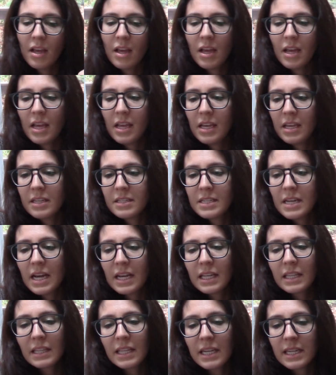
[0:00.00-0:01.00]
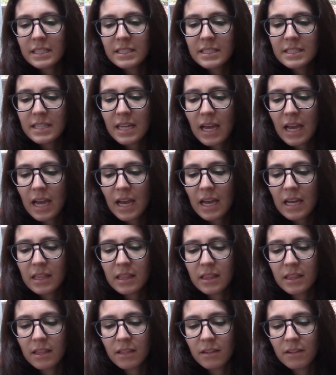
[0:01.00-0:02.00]
And I glanced
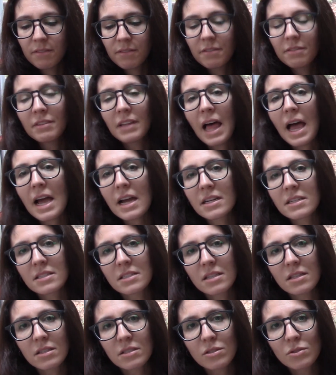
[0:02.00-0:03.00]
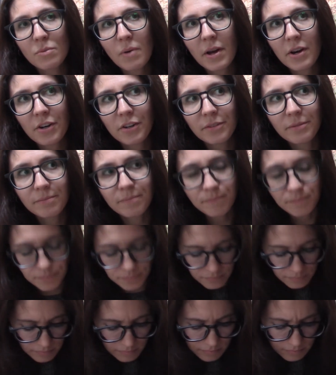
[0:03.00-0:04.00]
at the flax sweater
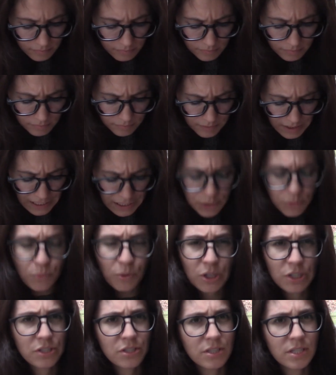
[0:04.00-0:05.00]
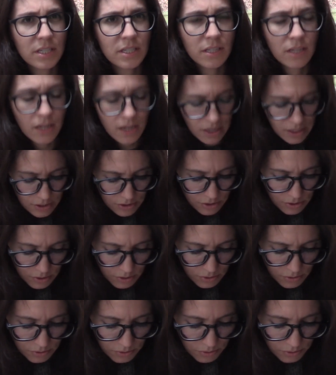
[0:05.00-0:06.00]
in worsted
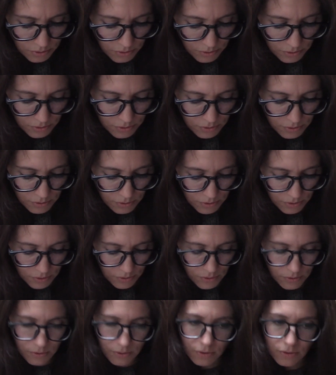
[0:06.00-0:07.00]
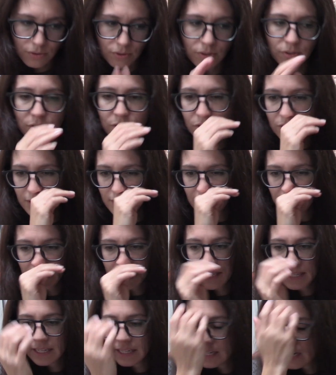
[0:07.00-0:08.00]
to just kind of
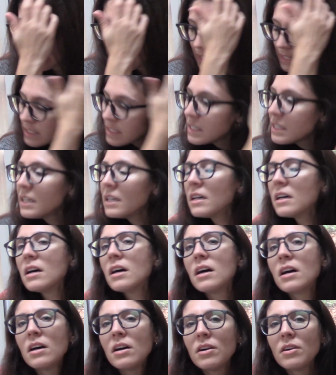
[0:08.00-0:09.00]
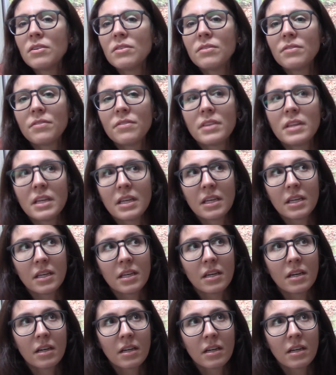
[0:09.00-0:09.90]
get an idea of the